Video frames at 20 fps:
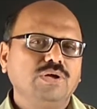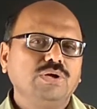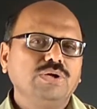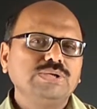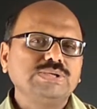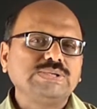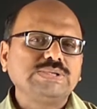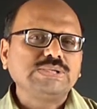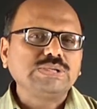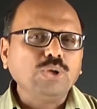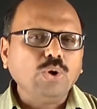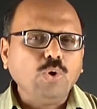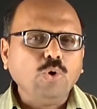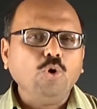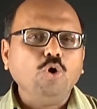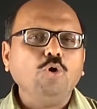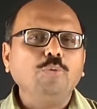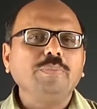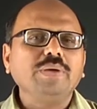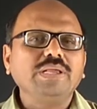
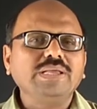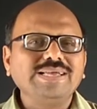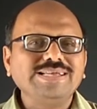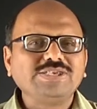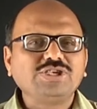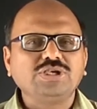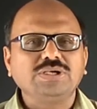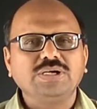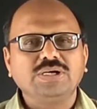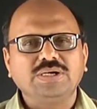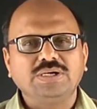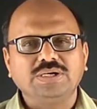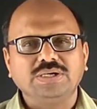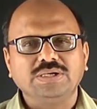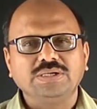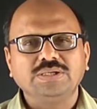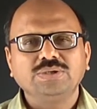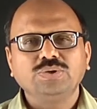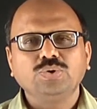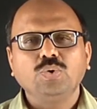So many
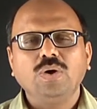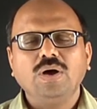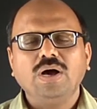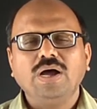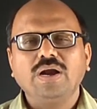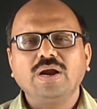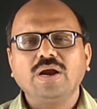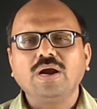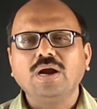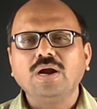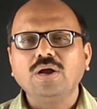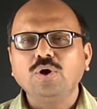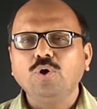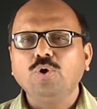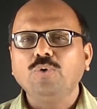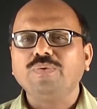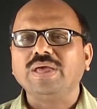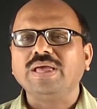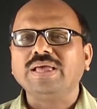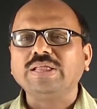children who are
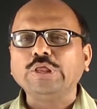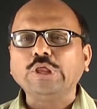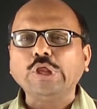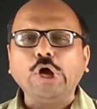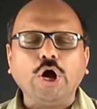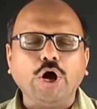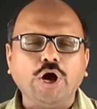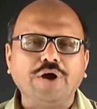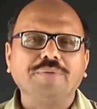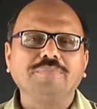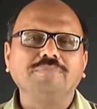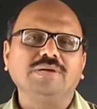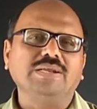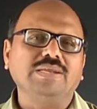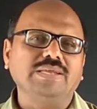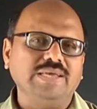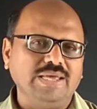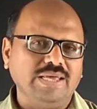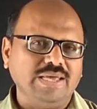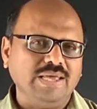growing
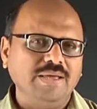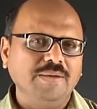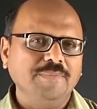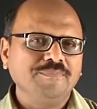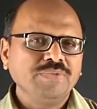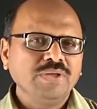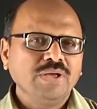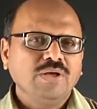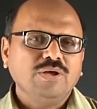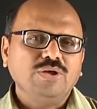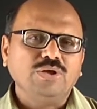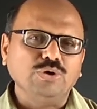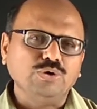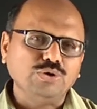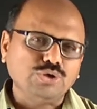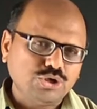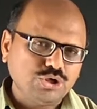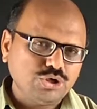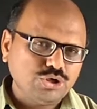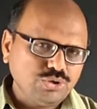normally
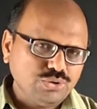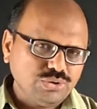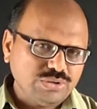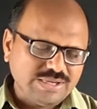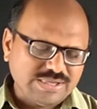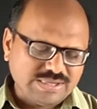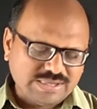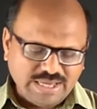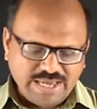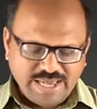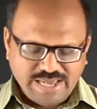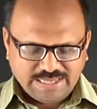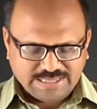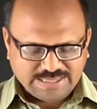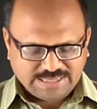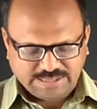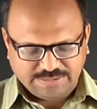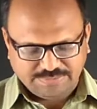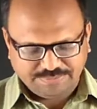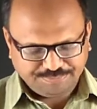used to do these
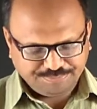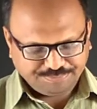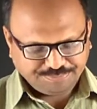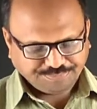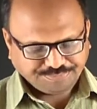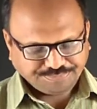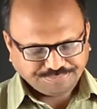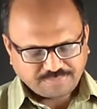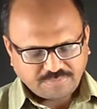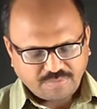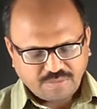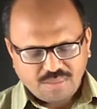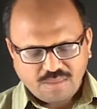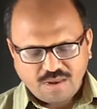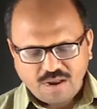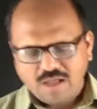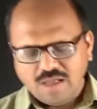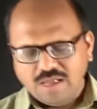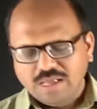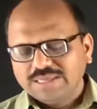things.
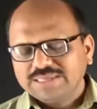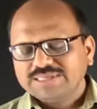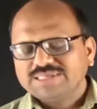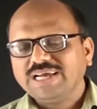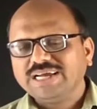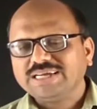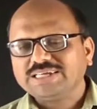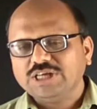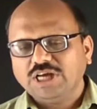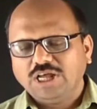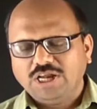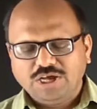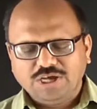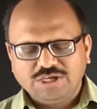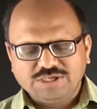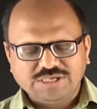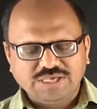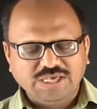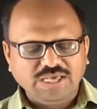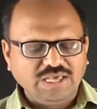
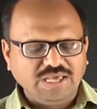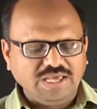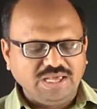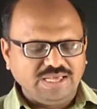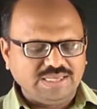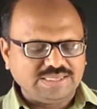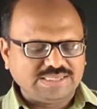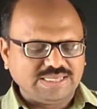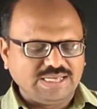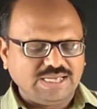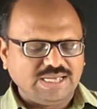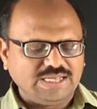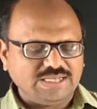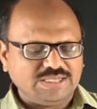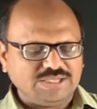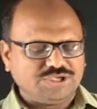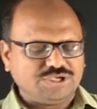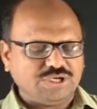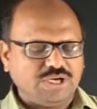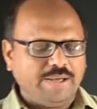Technology
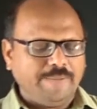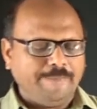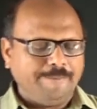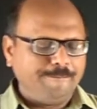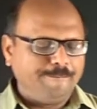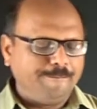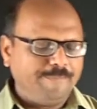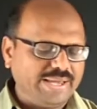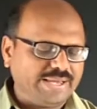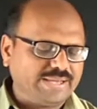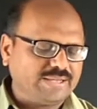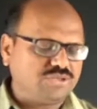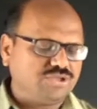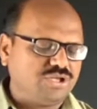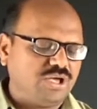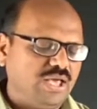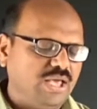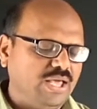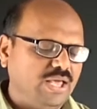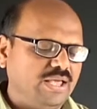isn't a big
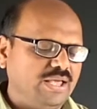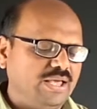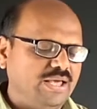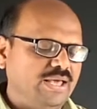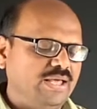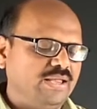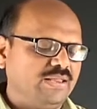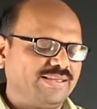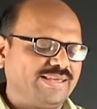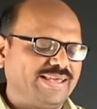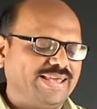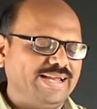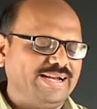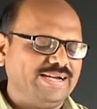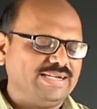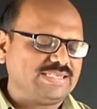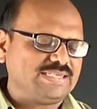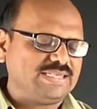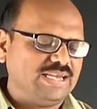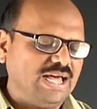thing in
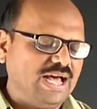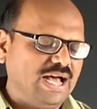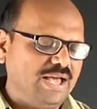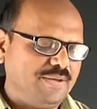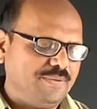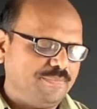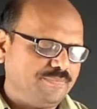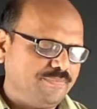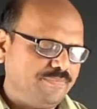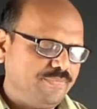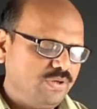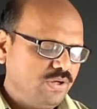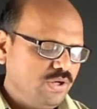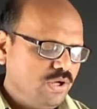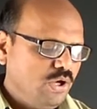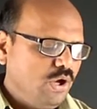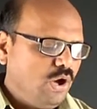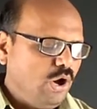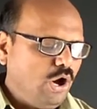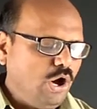kids' life.
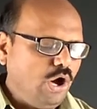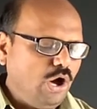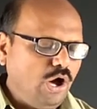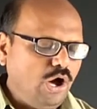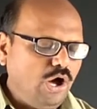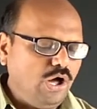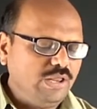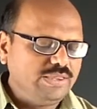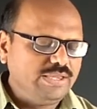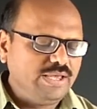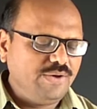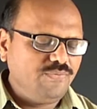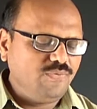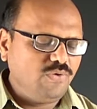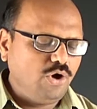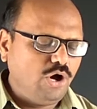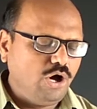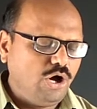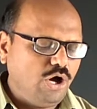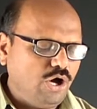All they
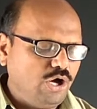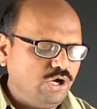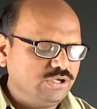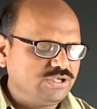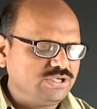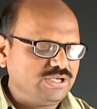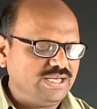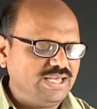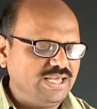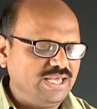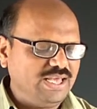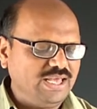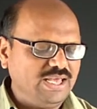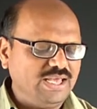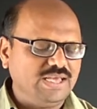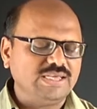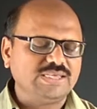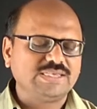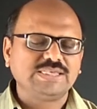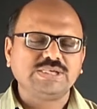want
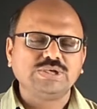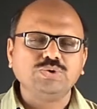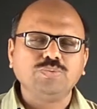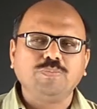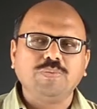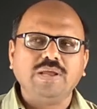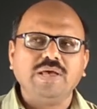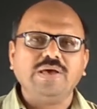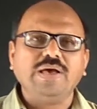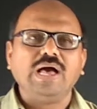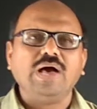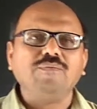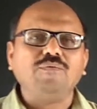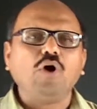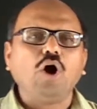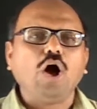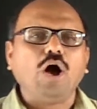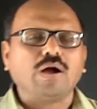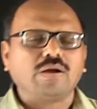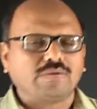is to play
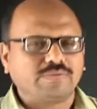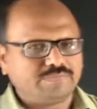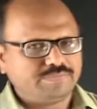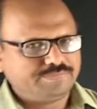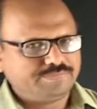hava.